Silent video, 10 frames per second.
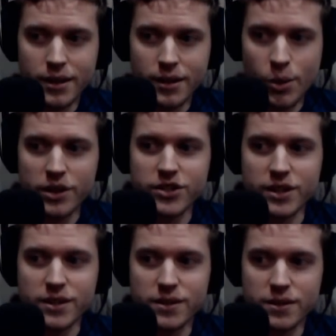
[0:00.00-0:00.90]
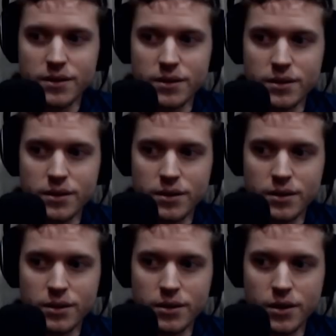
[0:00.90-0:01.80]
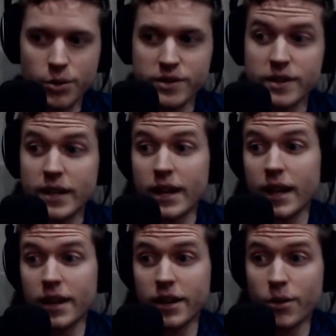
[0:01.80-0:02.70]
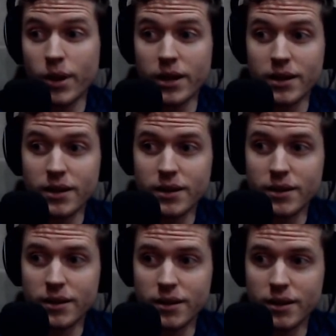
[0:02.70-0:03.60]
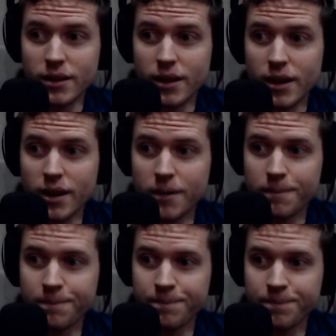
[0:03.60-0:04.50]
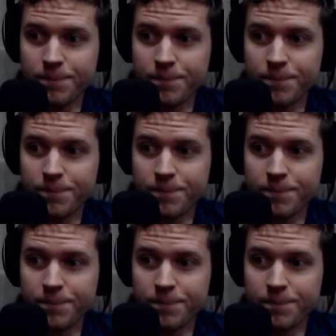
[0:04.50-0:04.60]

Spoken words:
the question is, who is this? And you know what? Sorry,